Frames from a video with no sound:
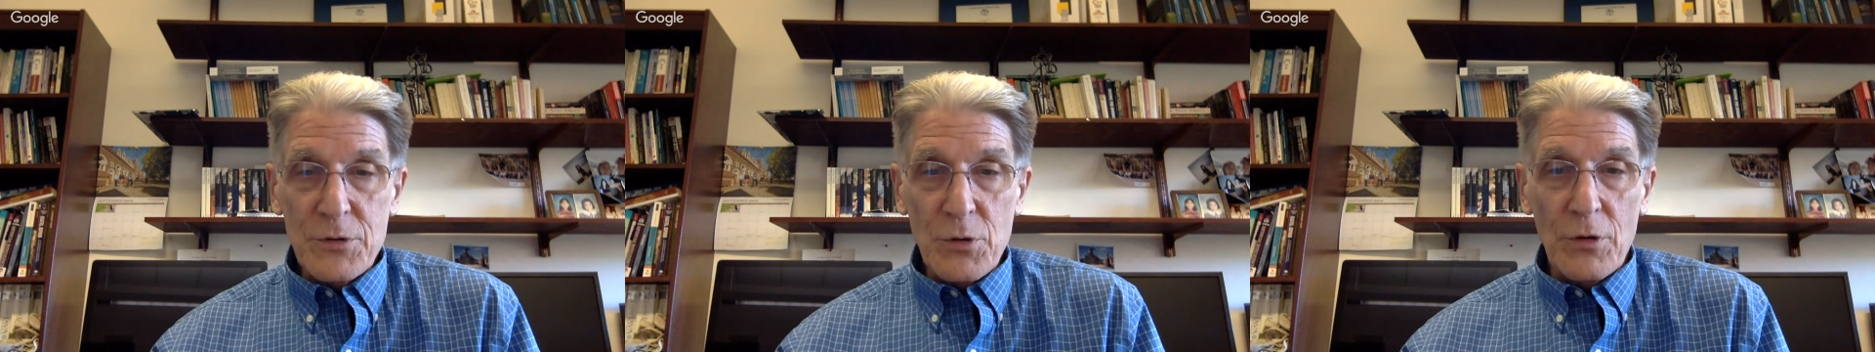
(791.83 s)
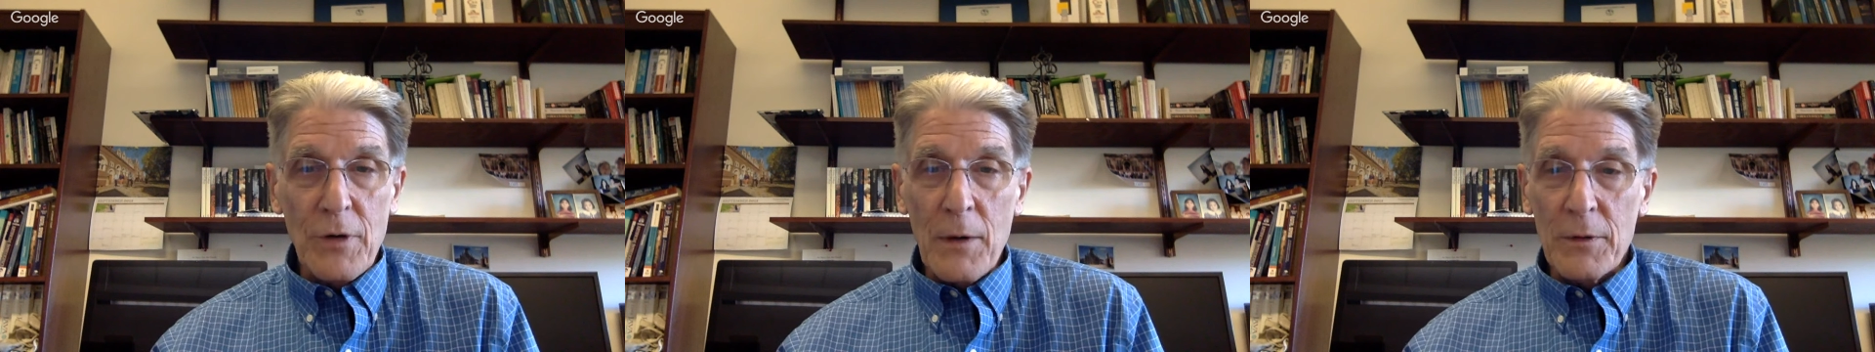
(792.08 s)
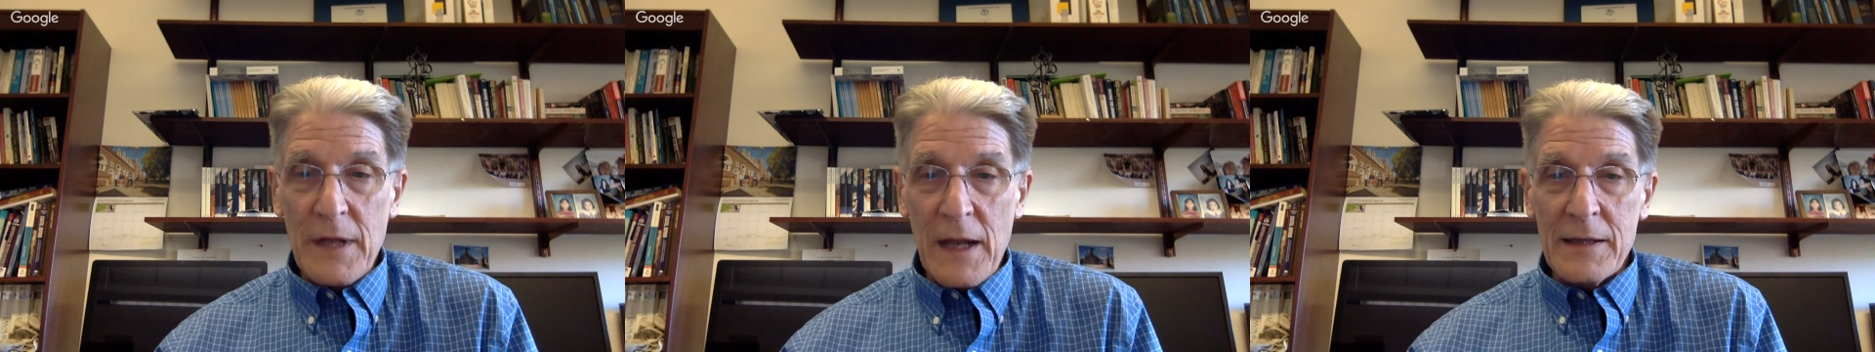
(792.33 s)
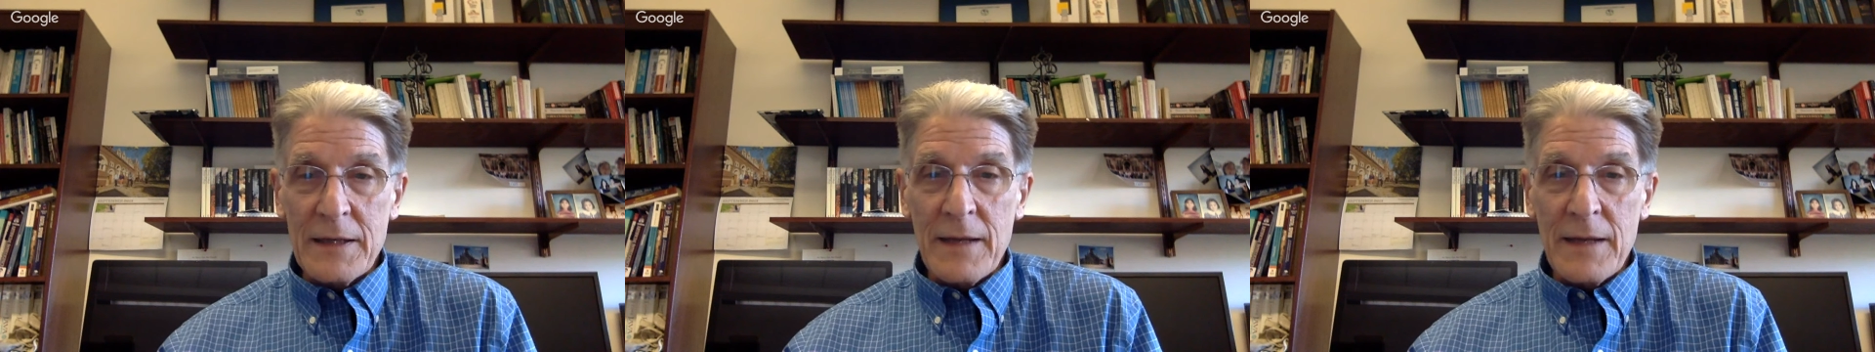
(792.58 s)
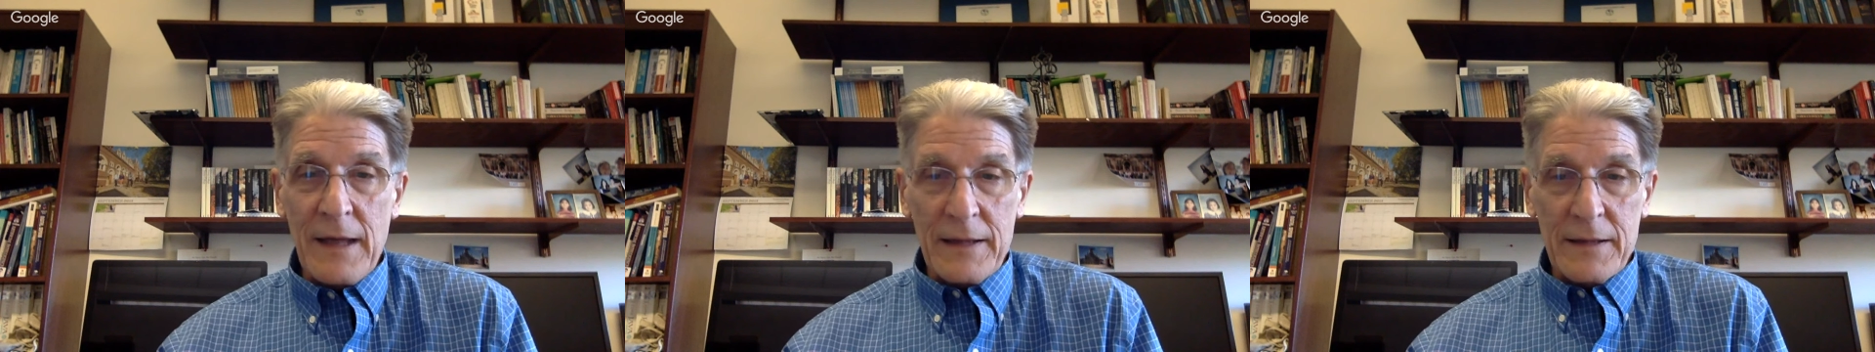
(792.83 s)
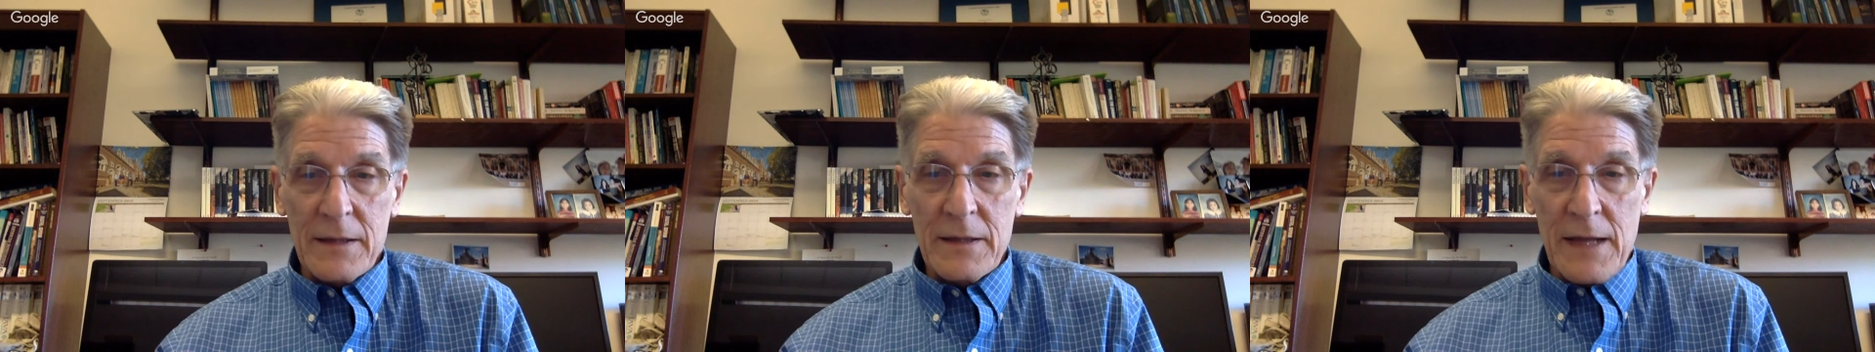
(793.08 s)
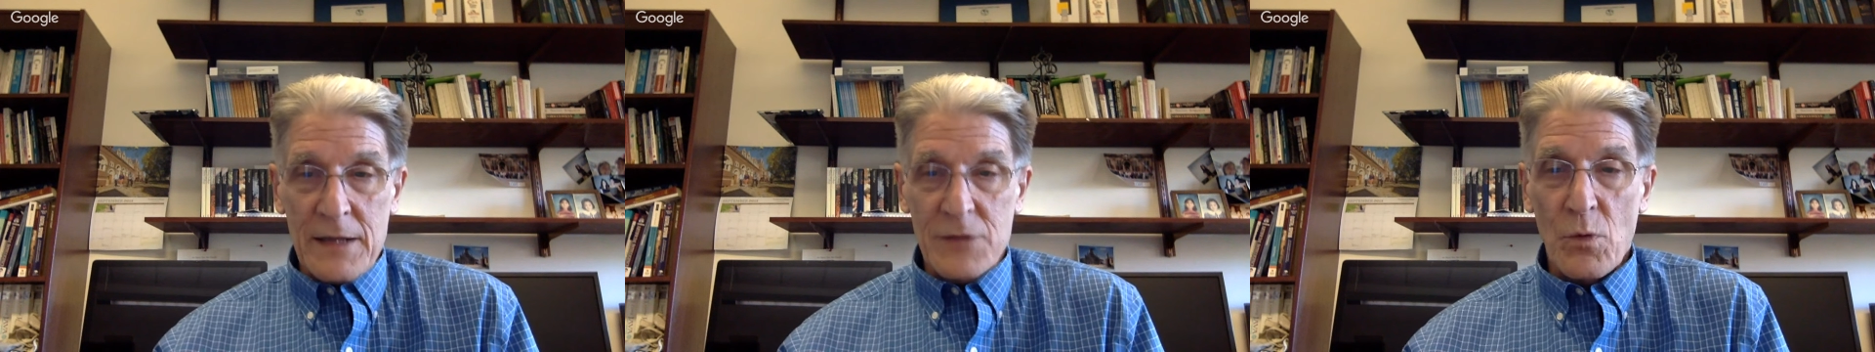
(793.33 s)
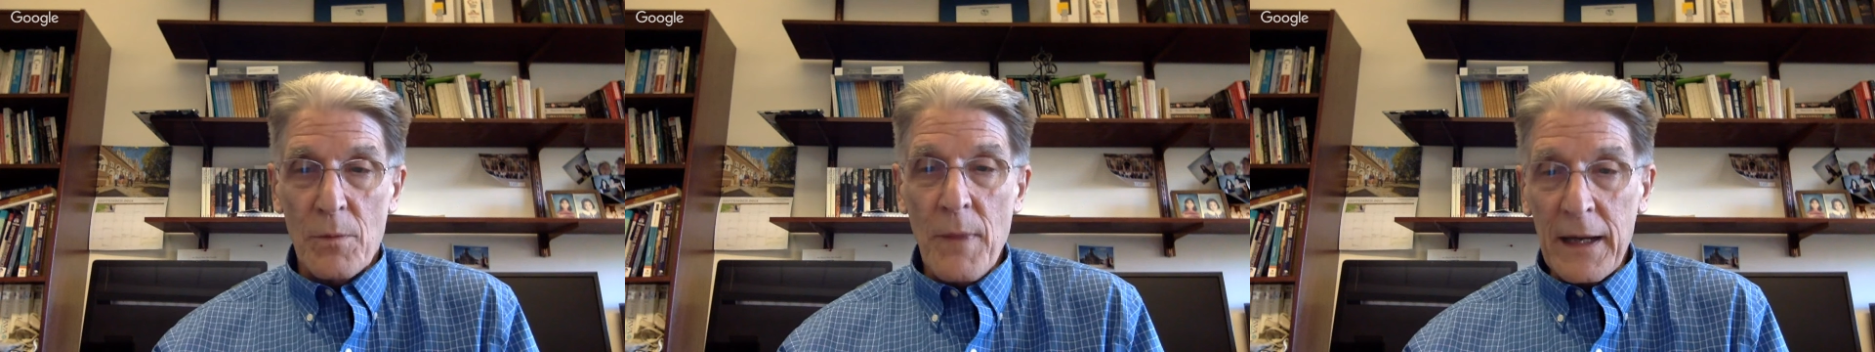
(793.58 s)
to agree with the idea that,
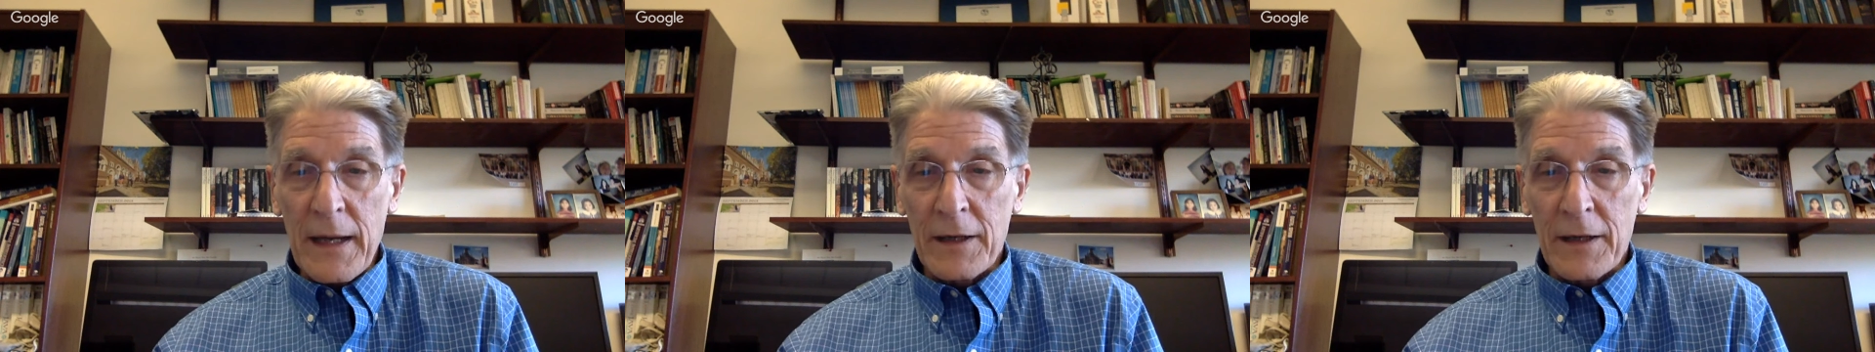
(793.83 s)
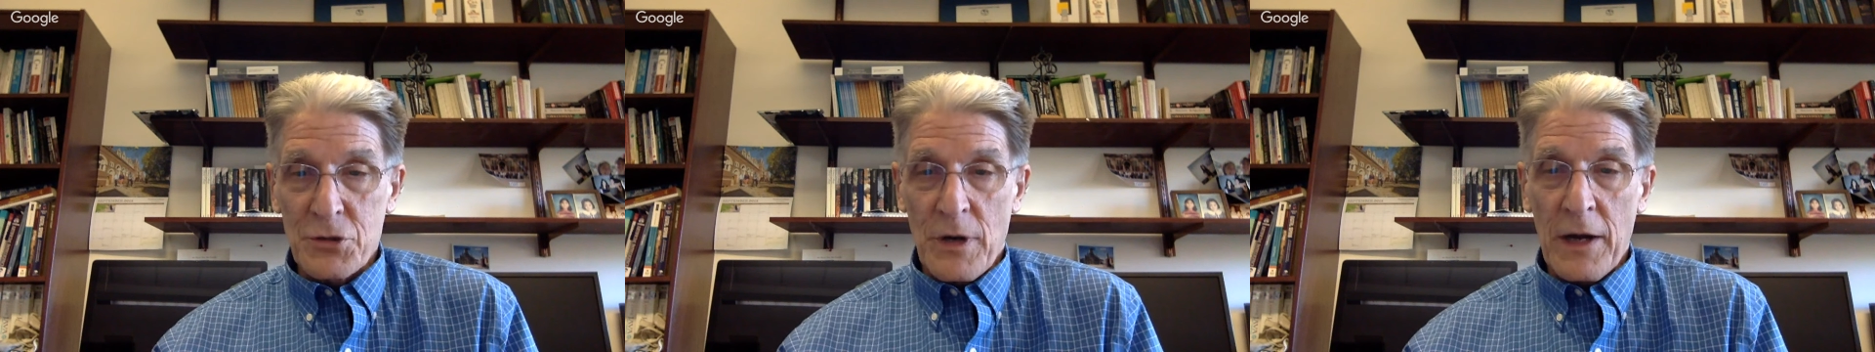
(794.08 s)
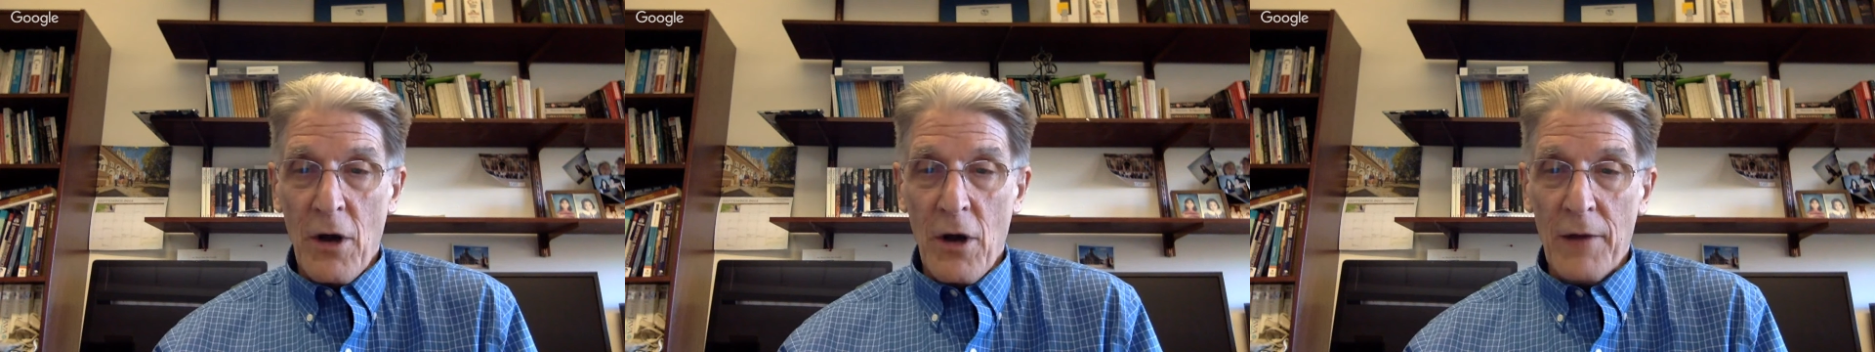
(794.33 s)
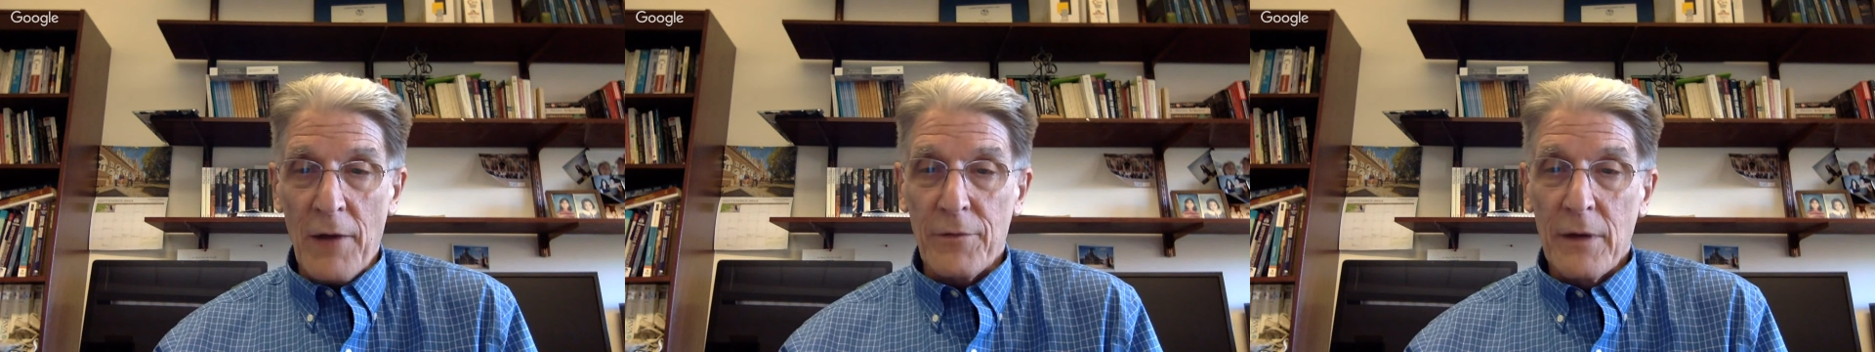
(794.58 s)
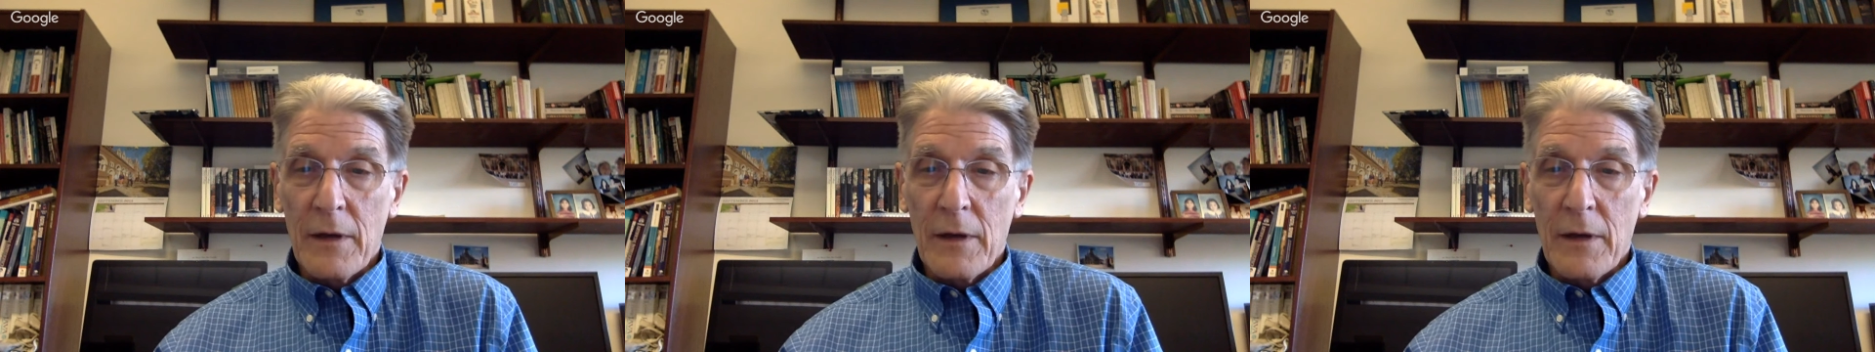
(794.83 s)
yes, we're making a trade-off